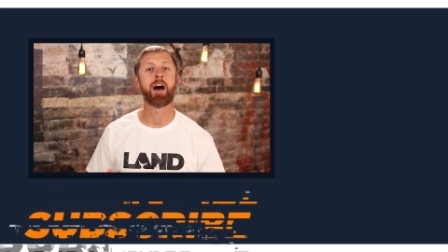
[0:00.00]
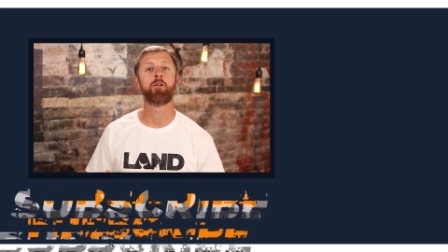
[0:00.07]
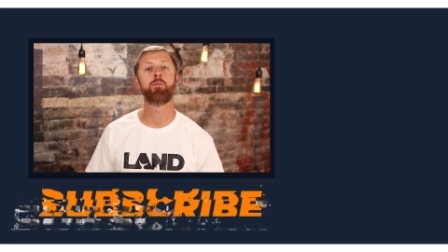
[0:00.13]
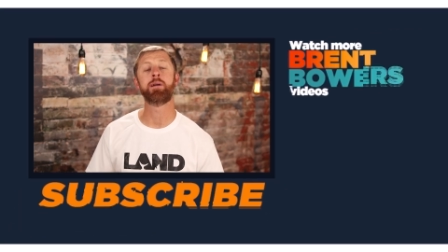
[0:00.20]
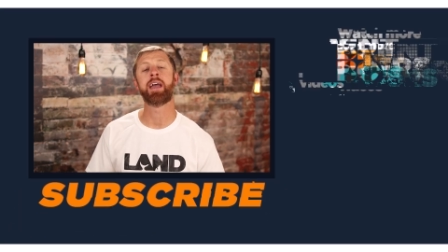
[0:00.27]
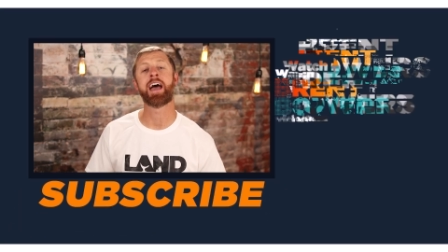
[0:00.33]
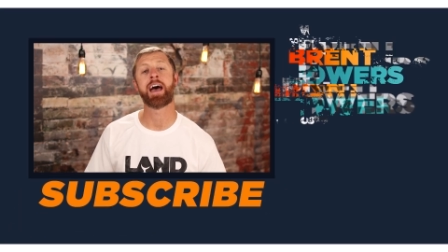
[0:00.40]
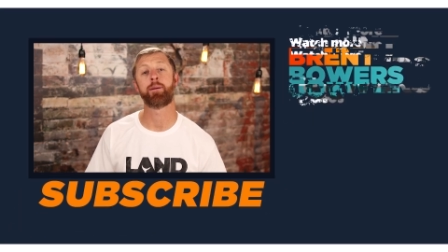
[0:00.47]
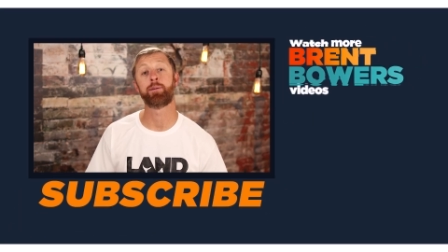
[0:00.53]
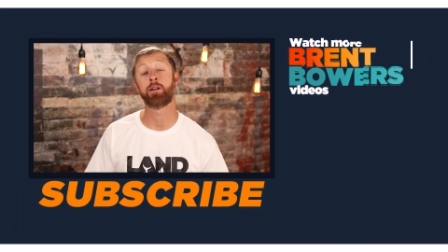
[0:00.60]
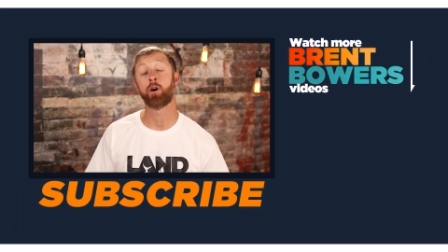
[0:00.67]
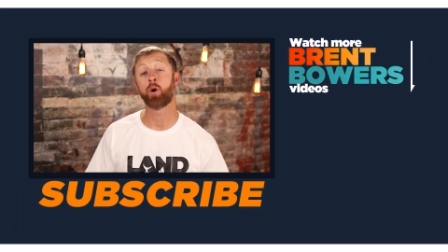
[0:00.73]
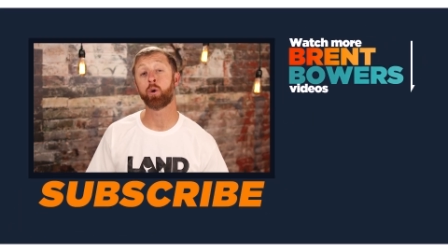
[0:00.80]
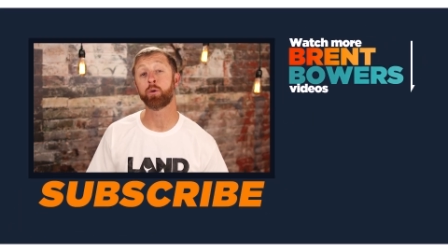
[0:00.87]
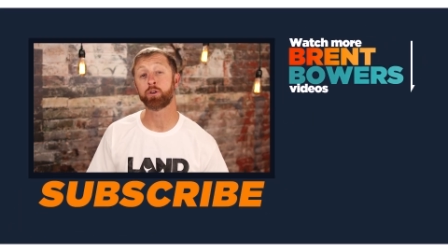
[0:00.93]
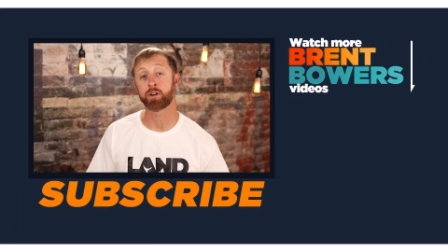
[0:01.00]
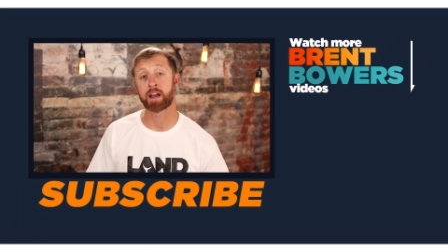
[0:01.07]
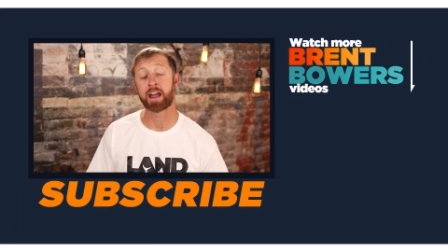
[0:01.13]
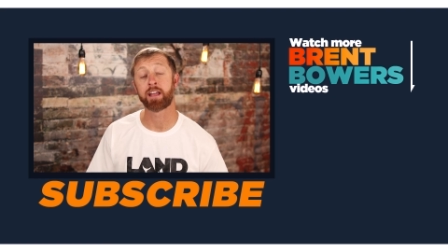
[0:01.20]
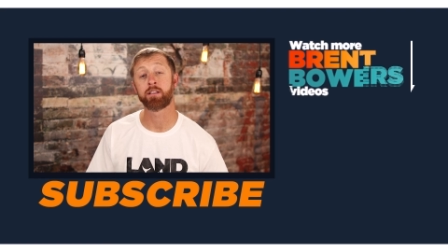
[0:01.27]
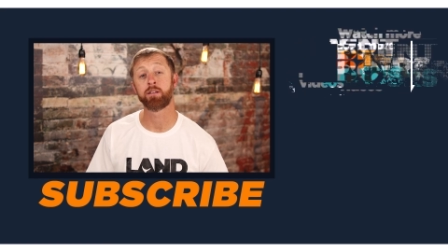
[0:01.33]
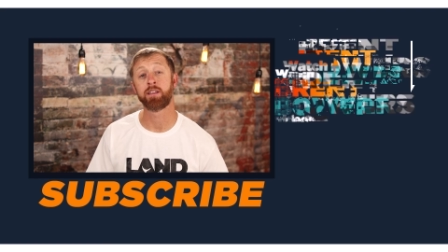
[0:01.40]
I would be happy to hold your
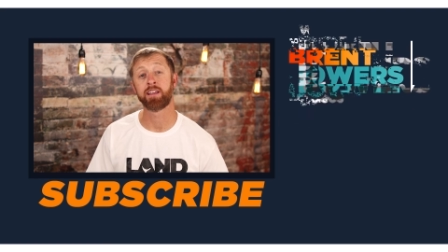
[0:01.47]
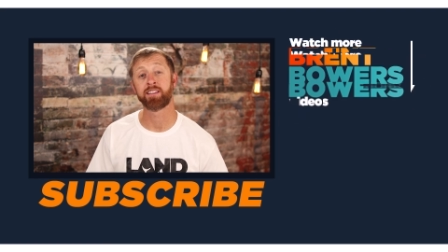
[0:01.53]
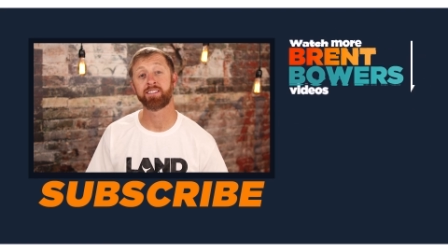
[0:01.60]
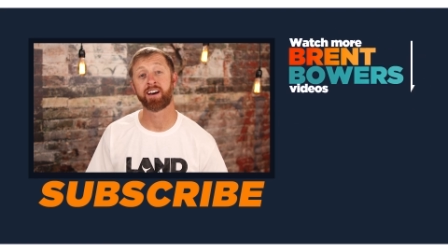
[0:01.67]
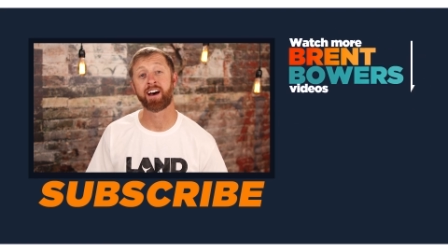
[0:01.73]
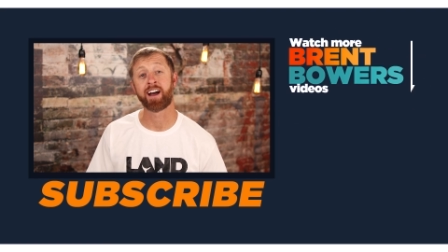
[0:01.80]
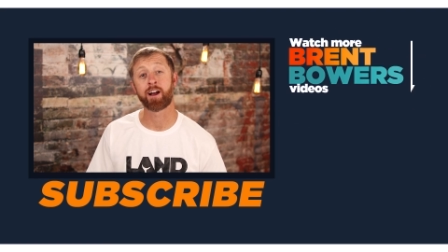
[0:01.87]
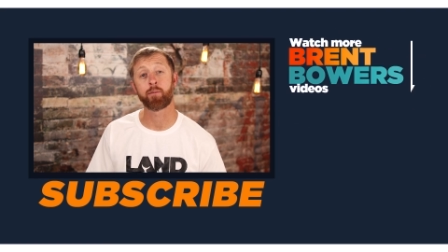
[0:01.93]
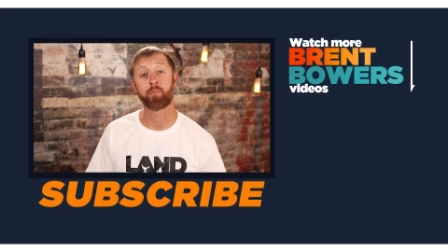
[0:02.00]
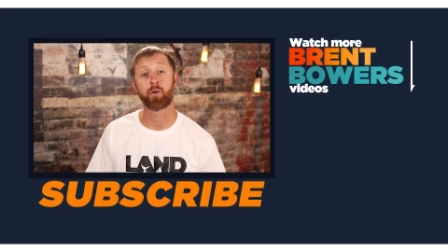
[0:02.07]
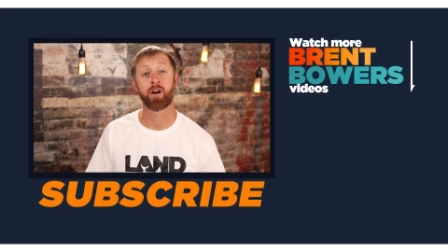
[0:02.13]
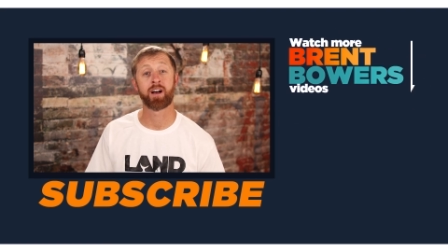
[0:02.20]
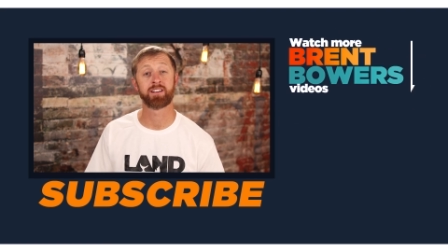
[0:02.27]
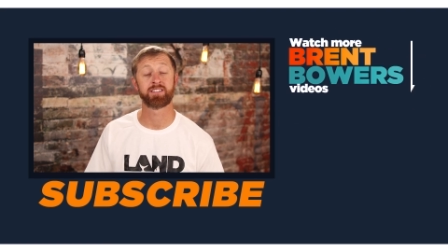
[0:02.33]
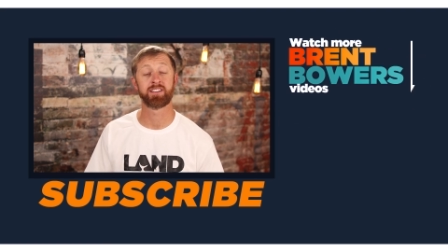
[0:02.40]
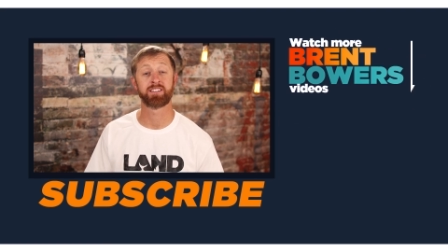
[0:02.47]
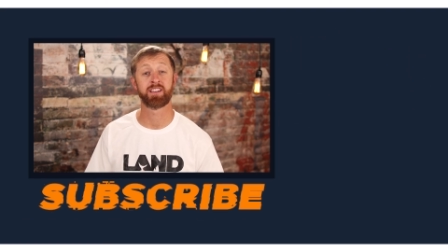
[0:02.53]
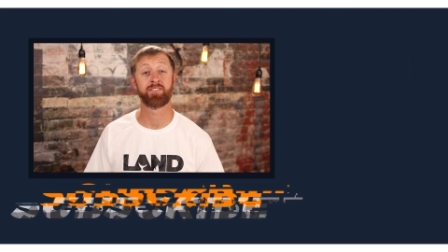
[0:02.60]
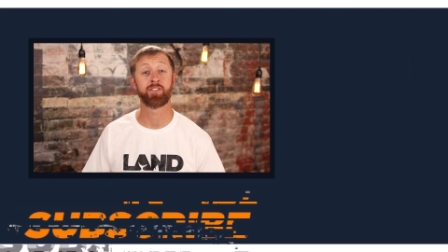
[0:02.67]
hand through the entire process.